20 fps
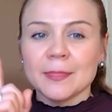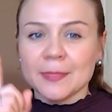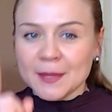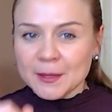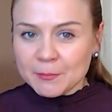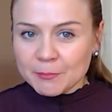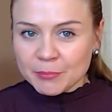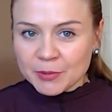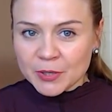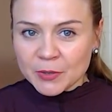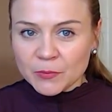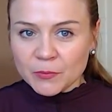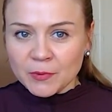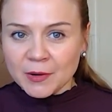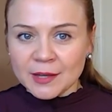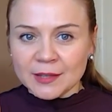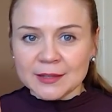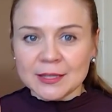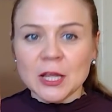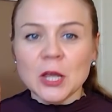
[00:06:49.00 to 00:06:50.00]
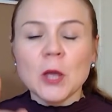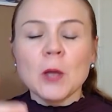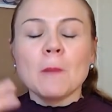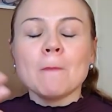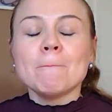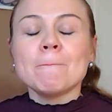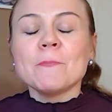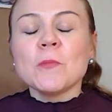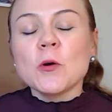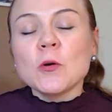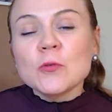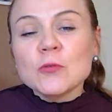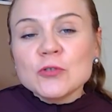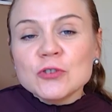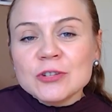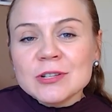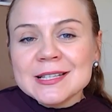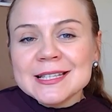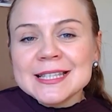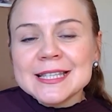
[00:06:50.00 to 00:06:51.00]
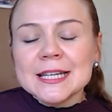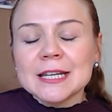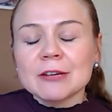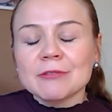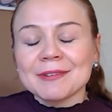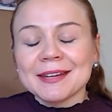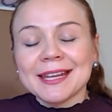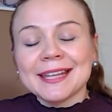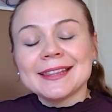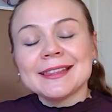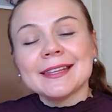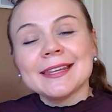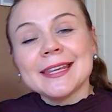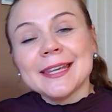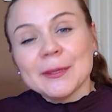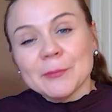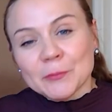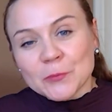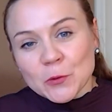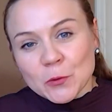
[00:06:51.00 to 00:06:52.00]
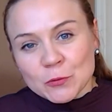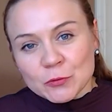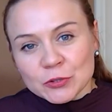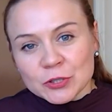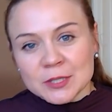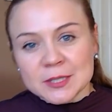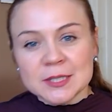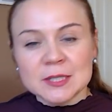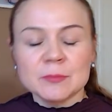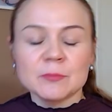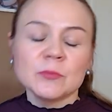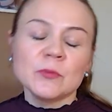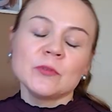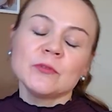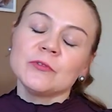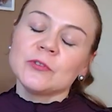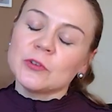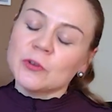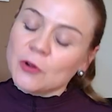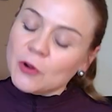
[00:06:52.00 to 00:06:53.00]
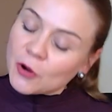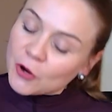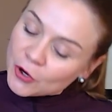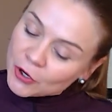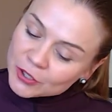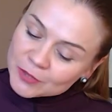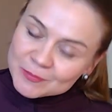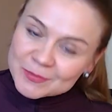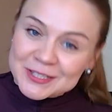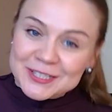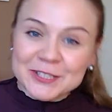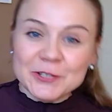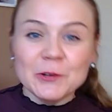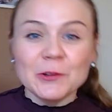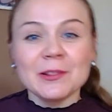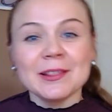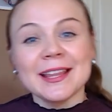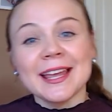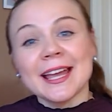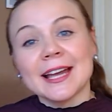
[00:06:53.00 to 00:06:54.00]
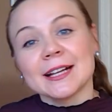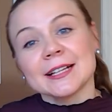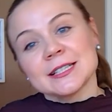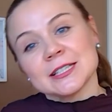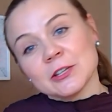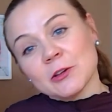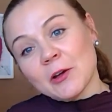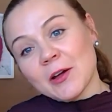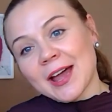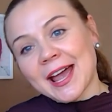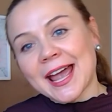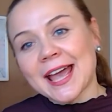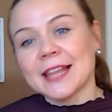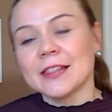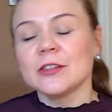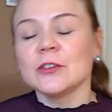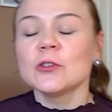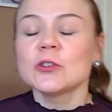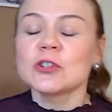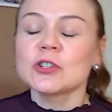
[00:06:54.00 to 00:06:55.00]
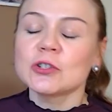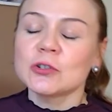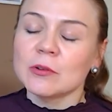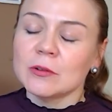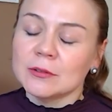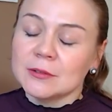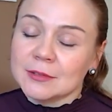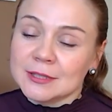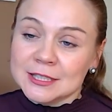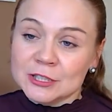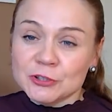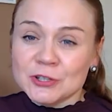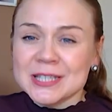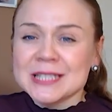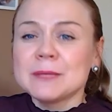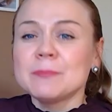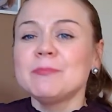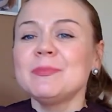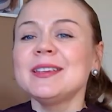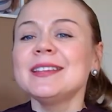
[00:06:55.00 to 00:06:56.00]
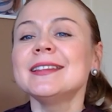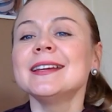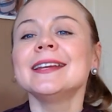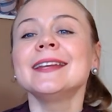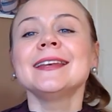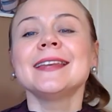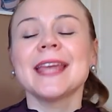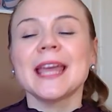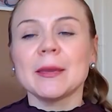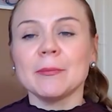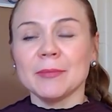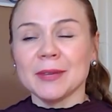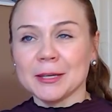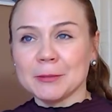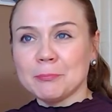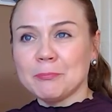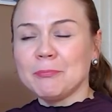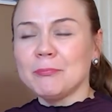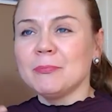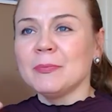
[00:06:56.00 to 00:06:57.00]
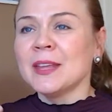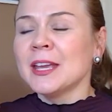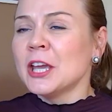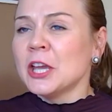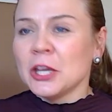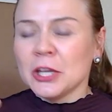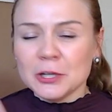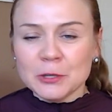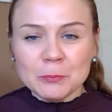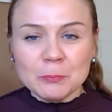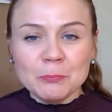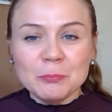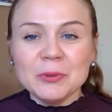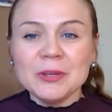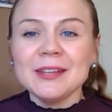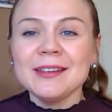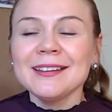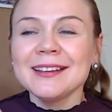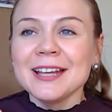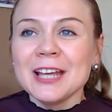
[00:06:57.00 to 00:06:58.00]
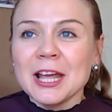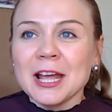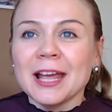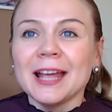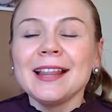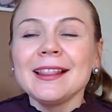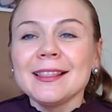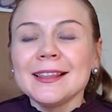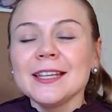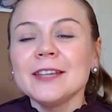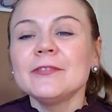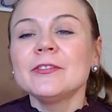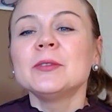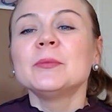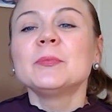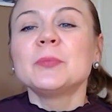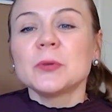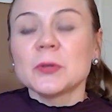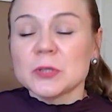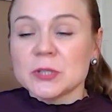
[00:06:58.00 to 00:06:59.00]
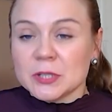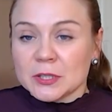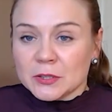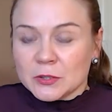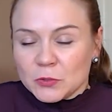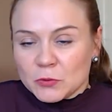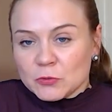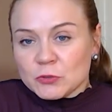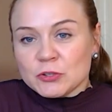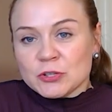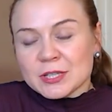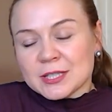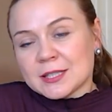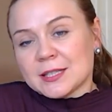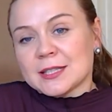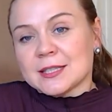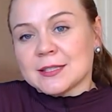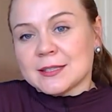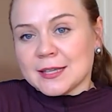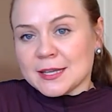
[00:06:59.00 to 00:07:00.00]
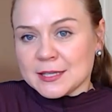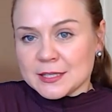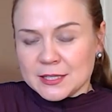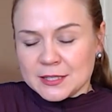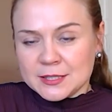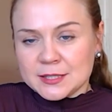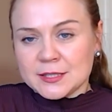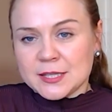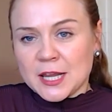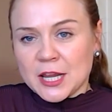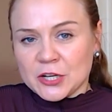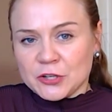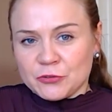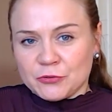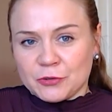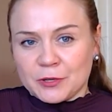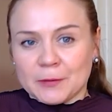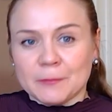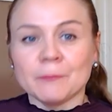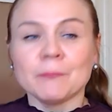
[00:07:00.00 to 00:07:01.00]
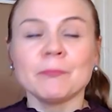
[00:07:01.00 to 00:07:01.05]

Number one, motions create emotions. Move your arms, your legs, your head, your shoulders. Just be dynamic. You know, be a living person, not just a standing statue.